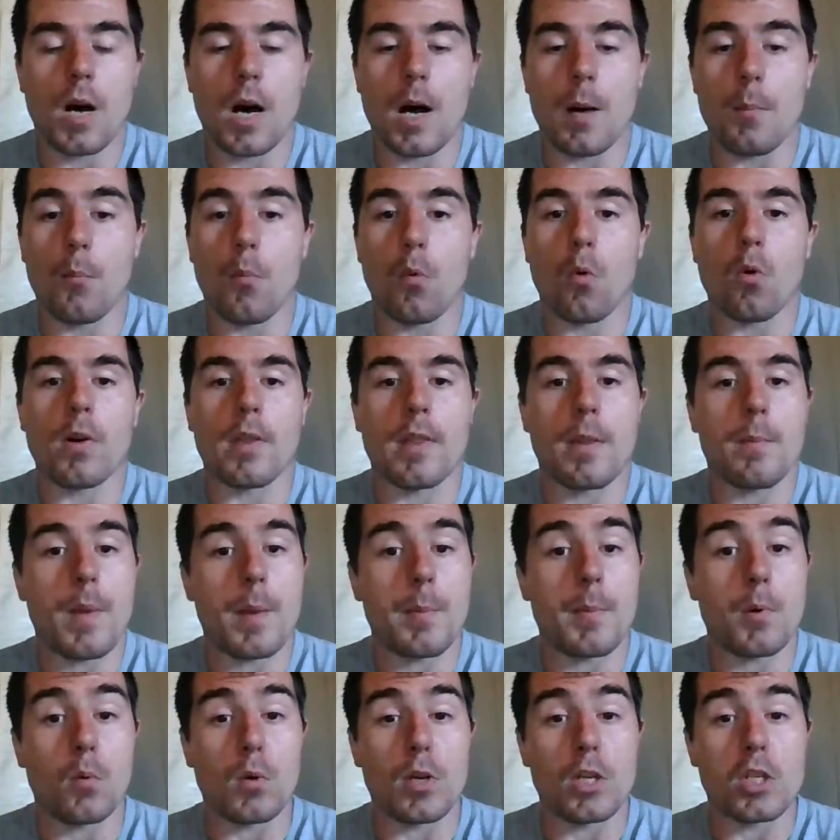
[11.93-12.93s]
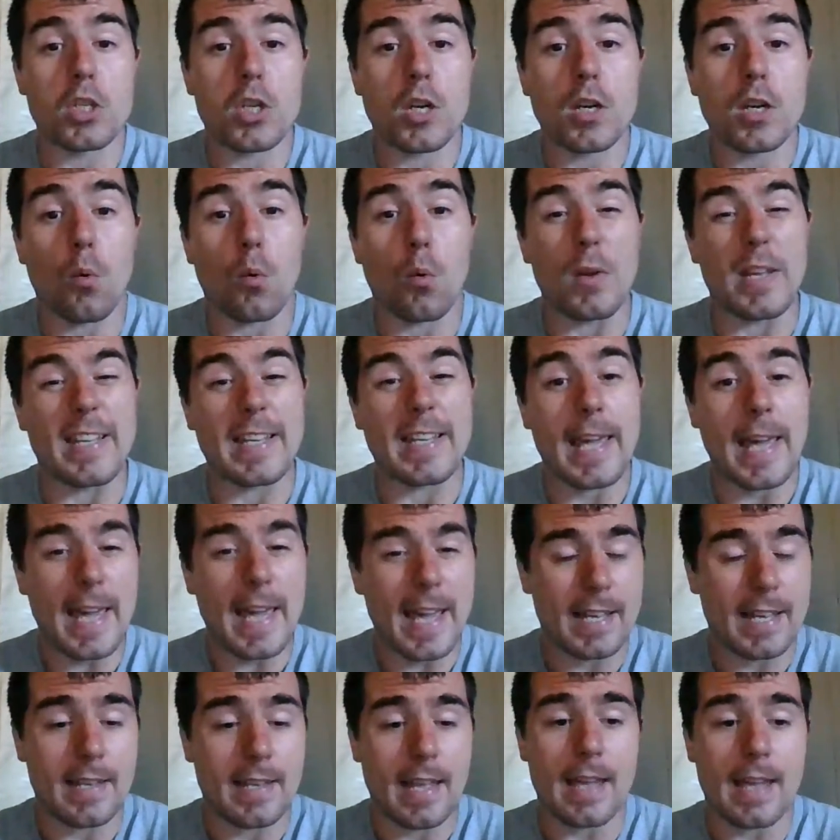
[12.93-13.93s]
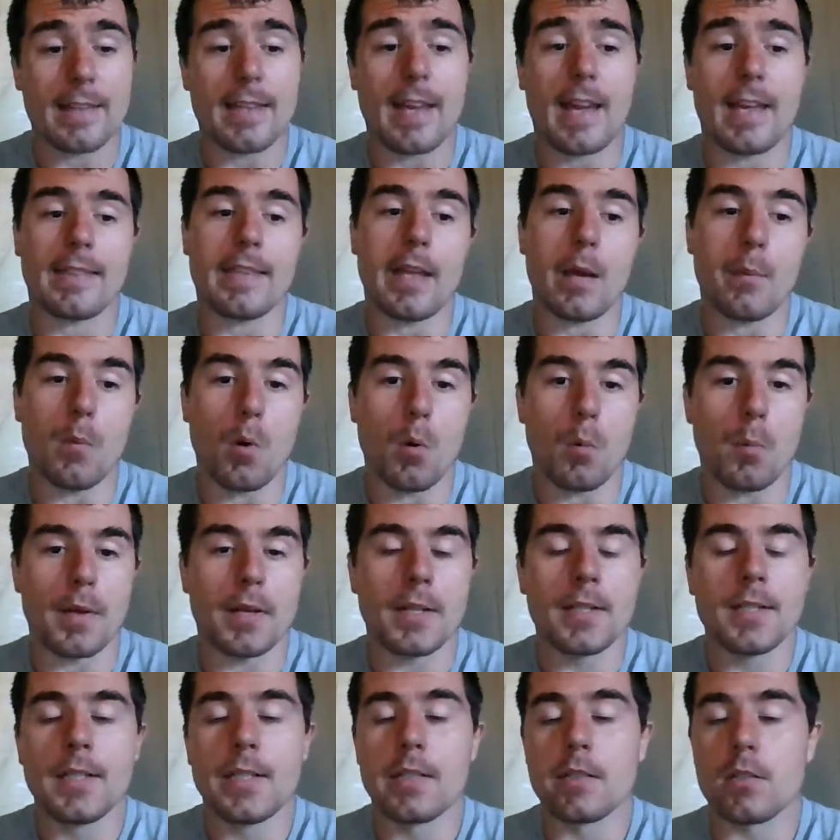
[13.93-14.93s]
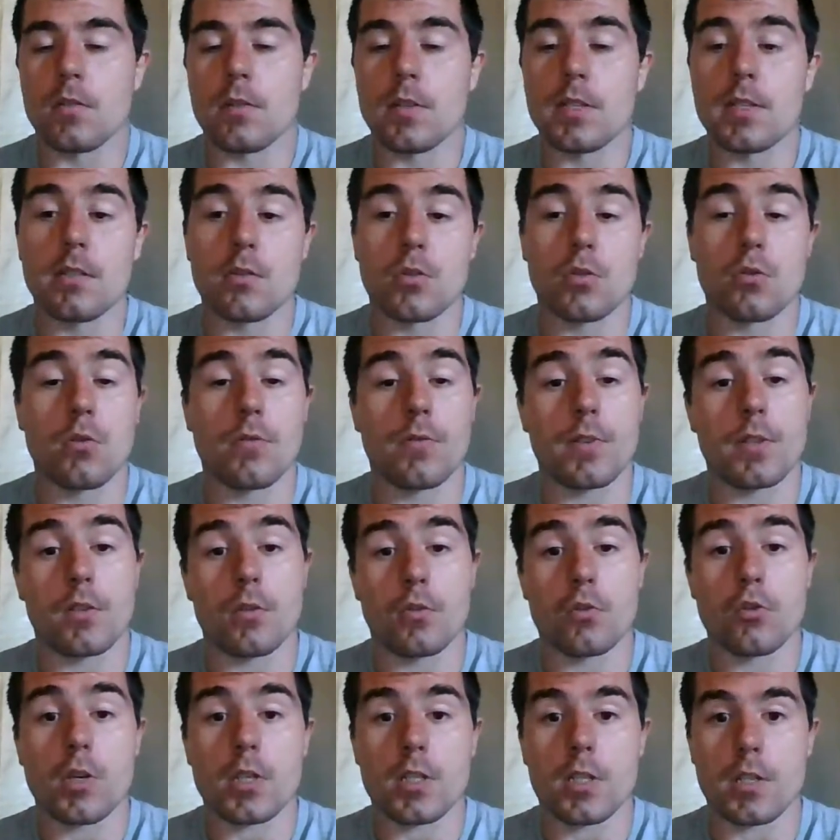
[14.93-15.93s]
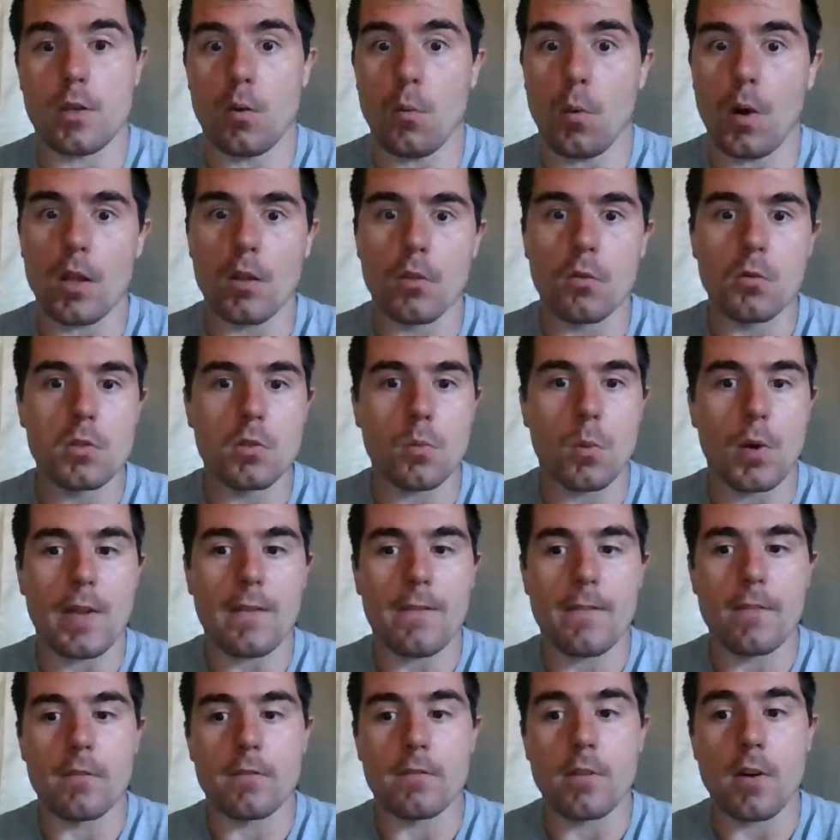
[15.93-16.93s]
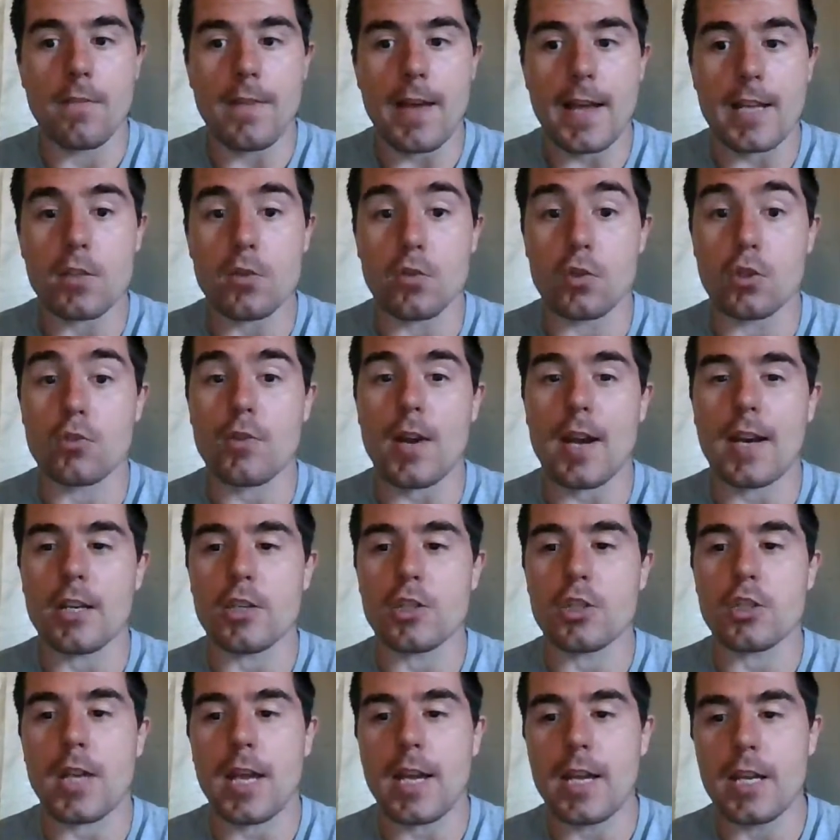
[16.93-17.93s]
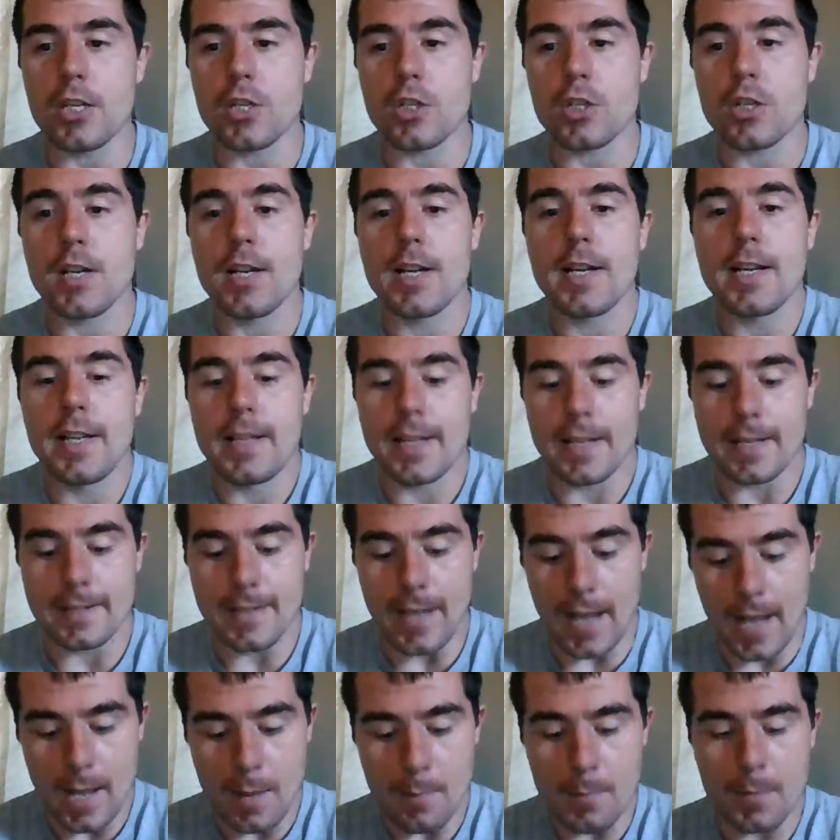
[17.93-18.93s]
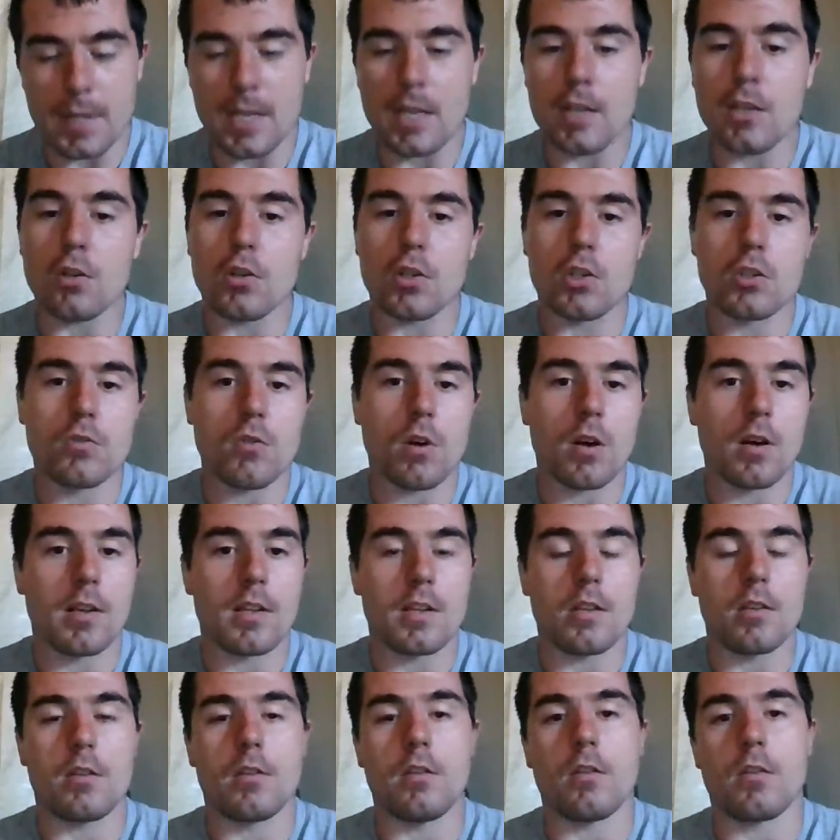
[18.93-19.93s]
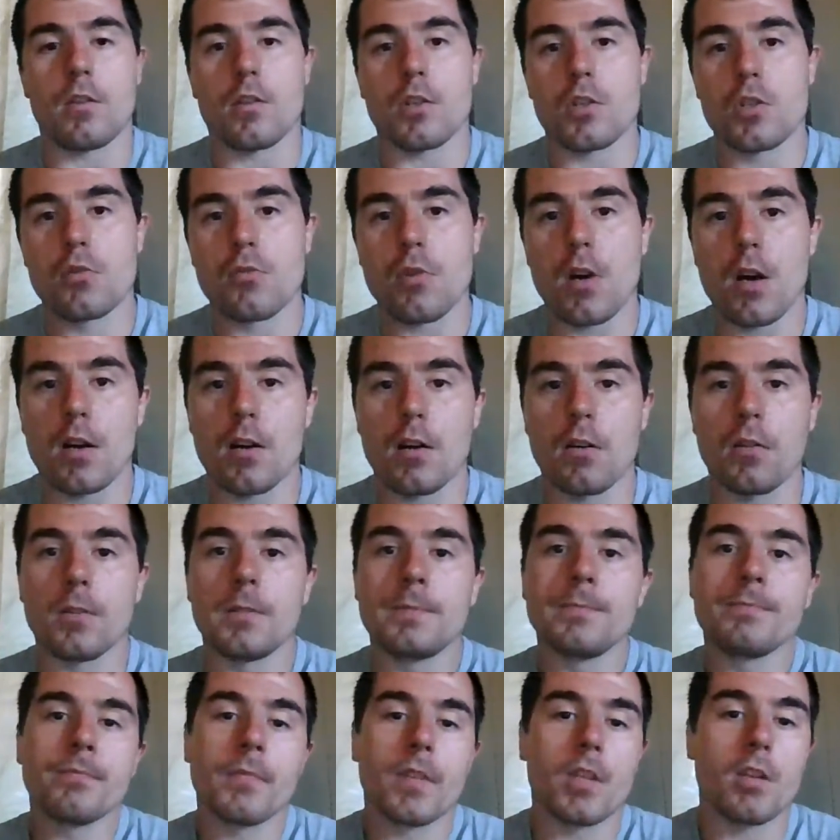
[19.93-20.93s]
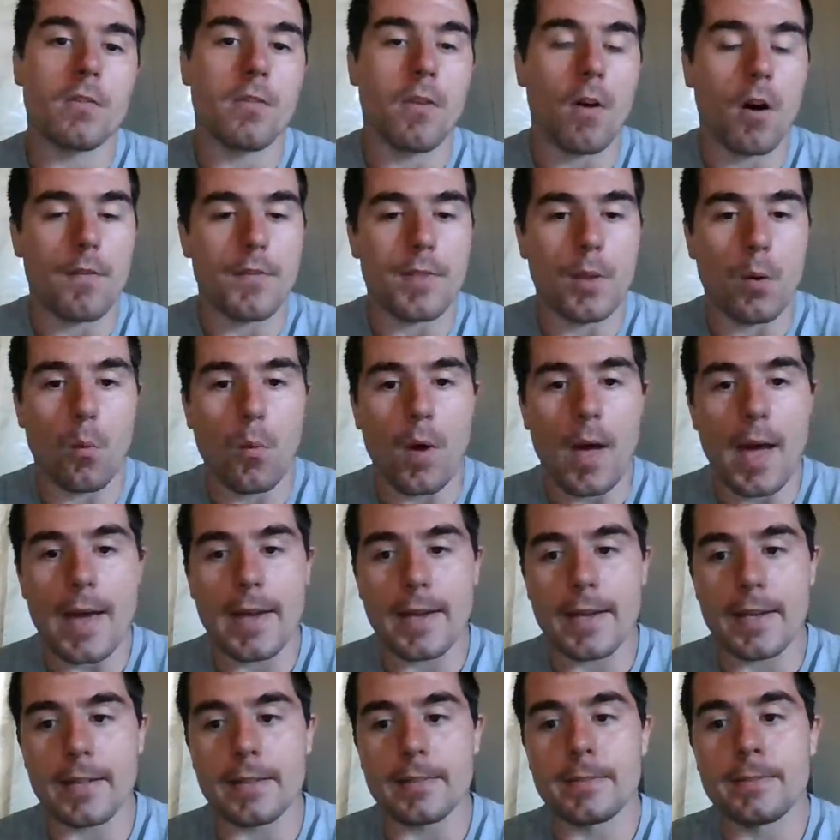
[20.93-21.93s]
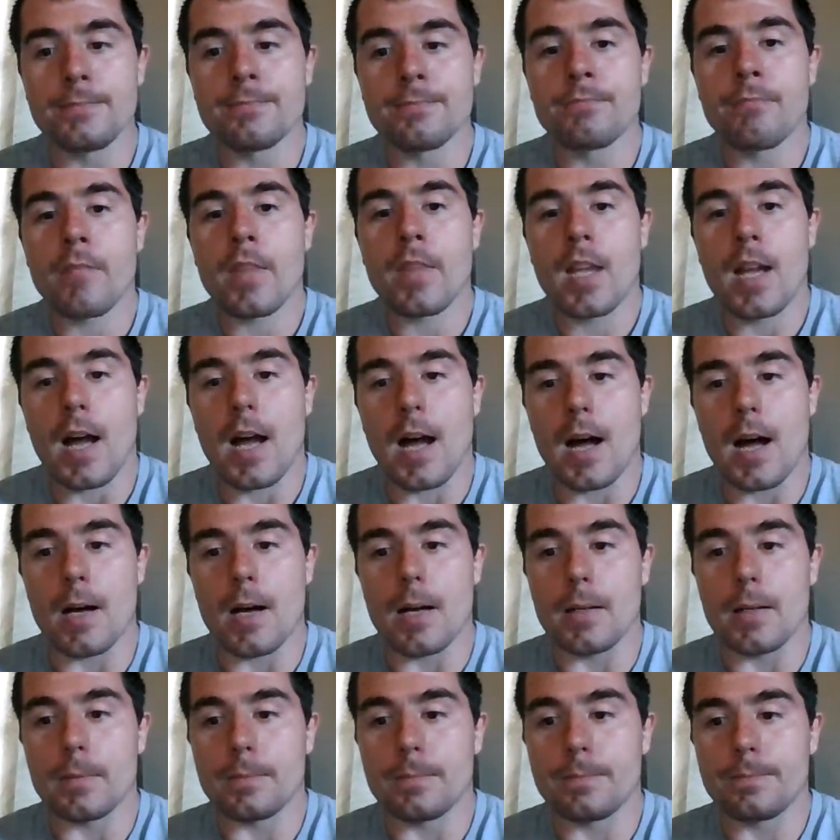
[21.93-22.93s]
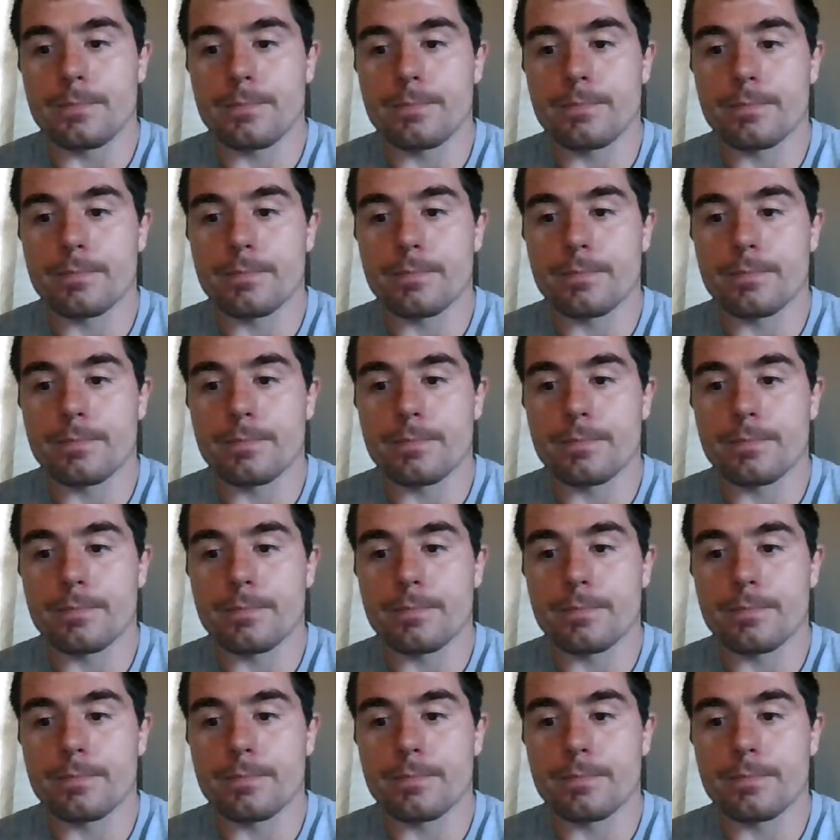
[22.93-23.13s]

more than maybe we should or we can at that moment. So this is true for nutrition. You want to lose weight real fast, so you try to change your diet, but then you struggle, you fall off the wagon. Um,